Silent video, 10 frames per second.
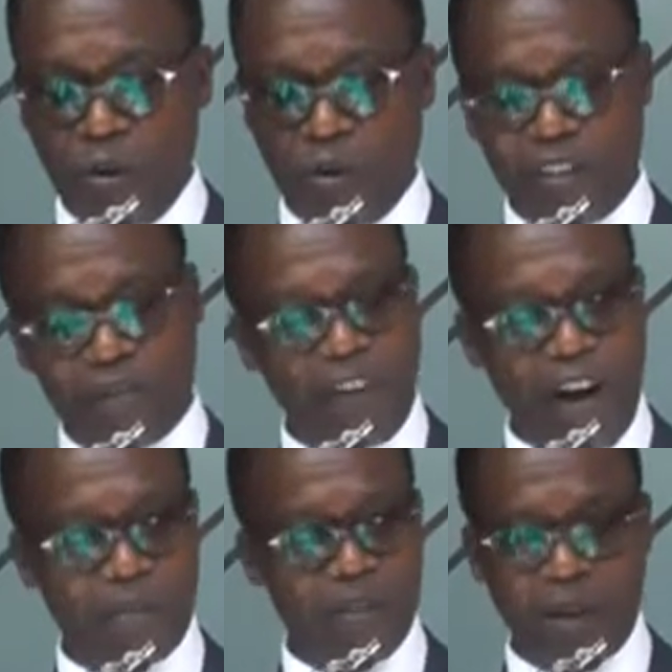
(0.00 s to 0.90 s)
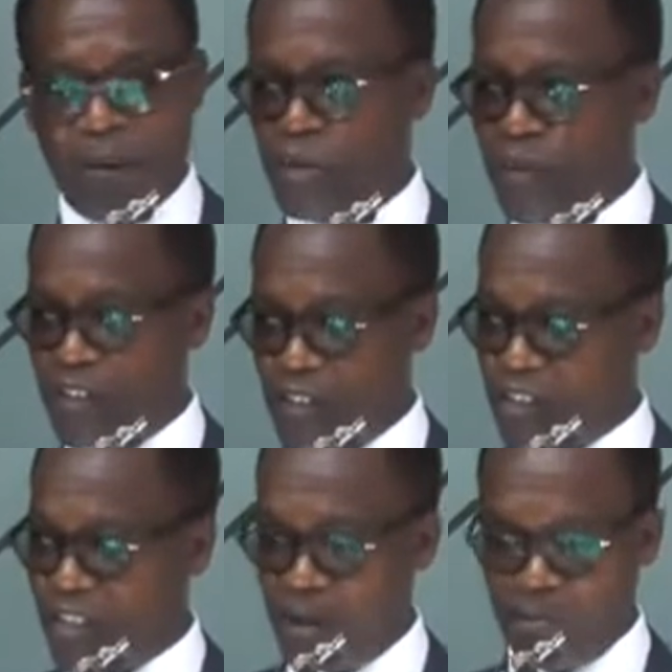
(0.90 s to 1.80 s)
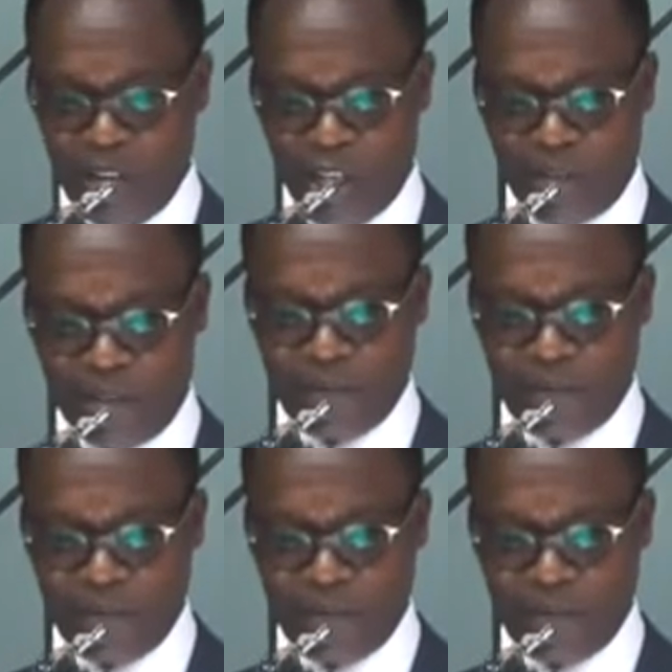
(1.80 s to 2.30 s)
which affirms our strategic ambition,